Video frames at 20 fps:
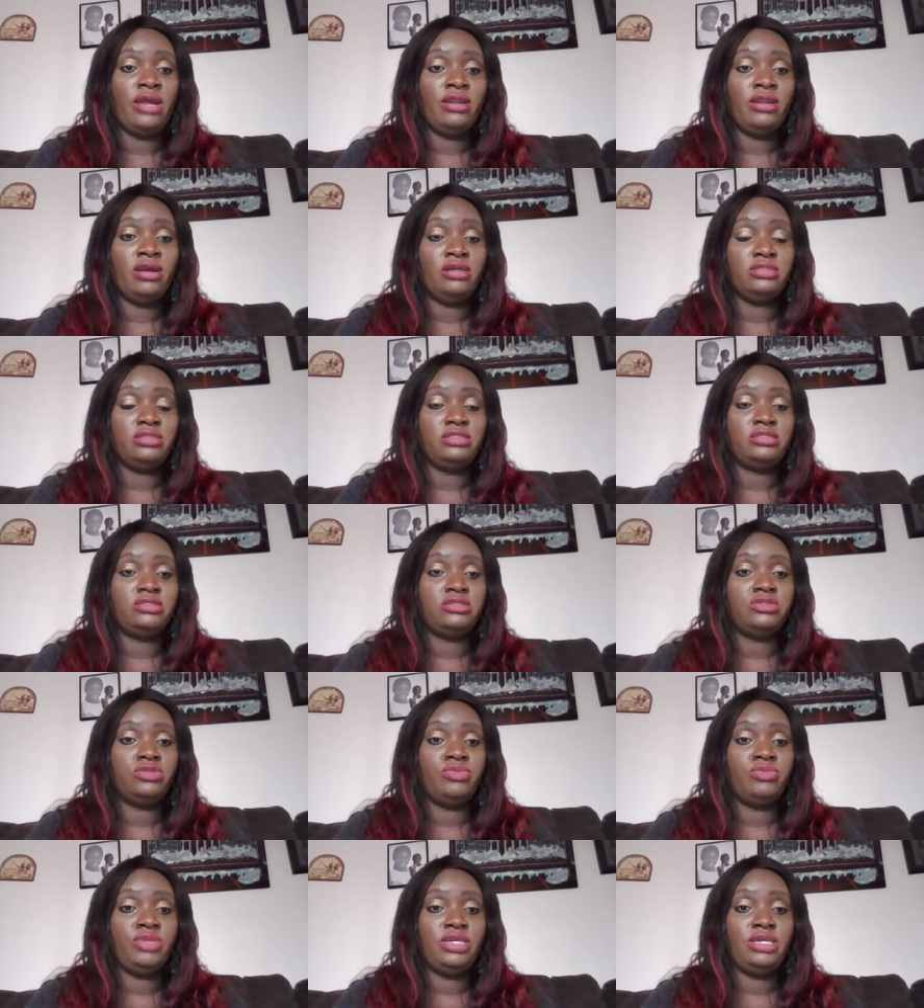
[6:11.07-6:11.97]
We are
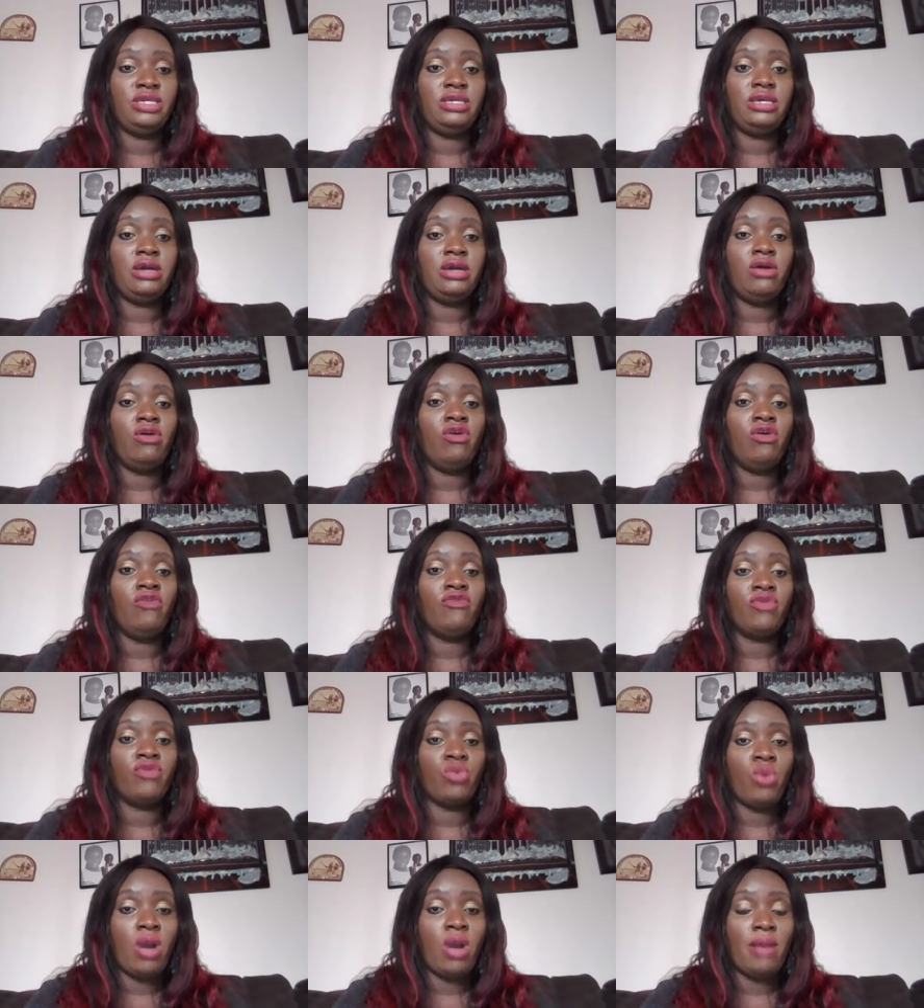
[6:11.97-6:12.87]
not to be
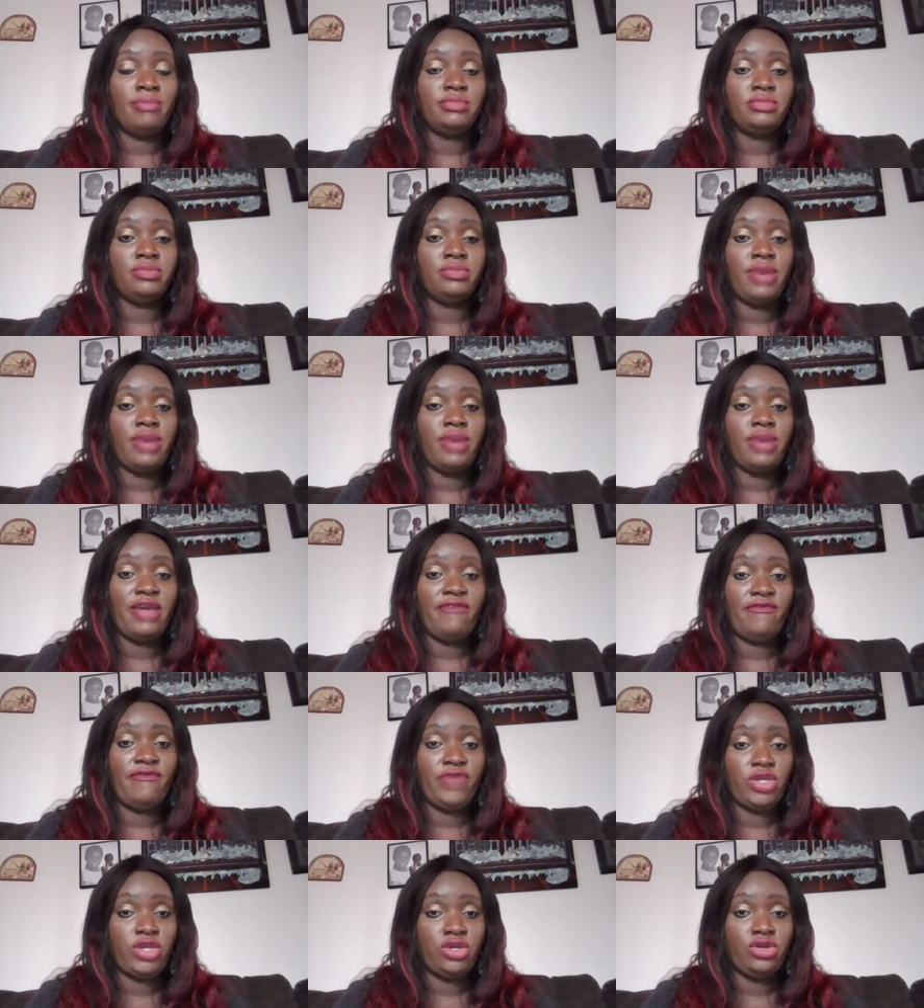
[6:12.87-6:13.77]
overwhelmed
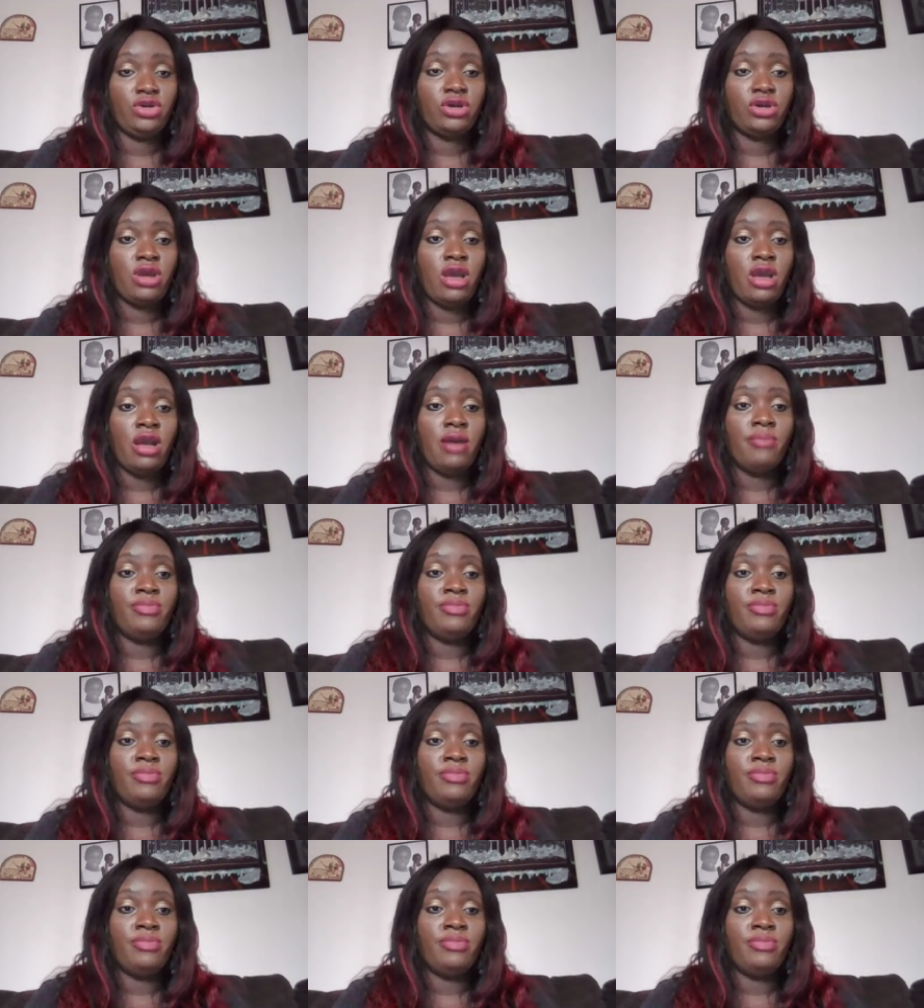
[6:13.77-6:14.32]
by fear,